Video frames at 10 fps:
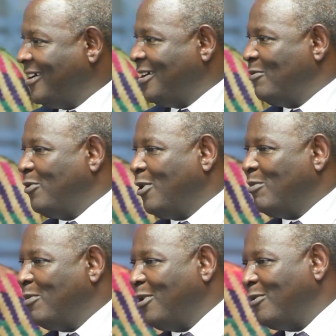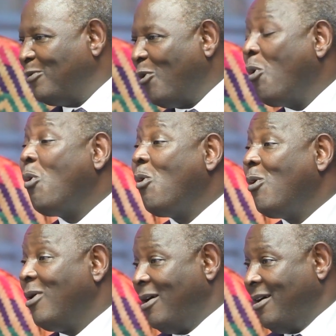in form of oil
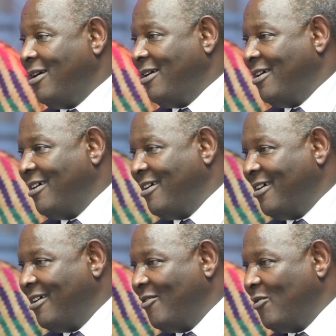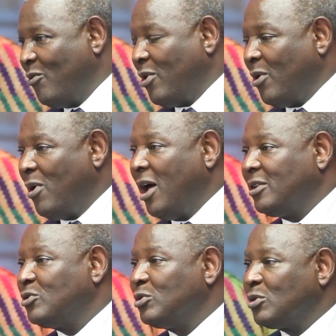for the
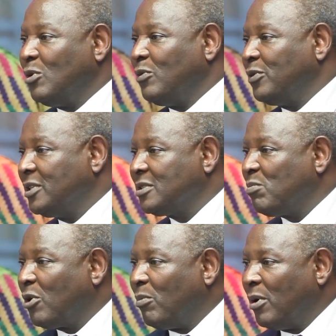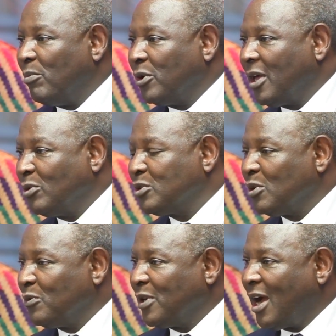world to solve its problem without
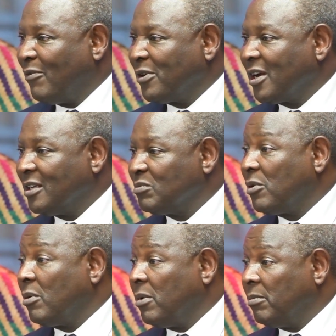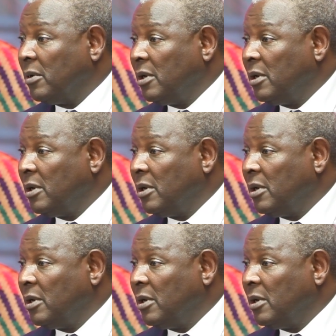solving African problem?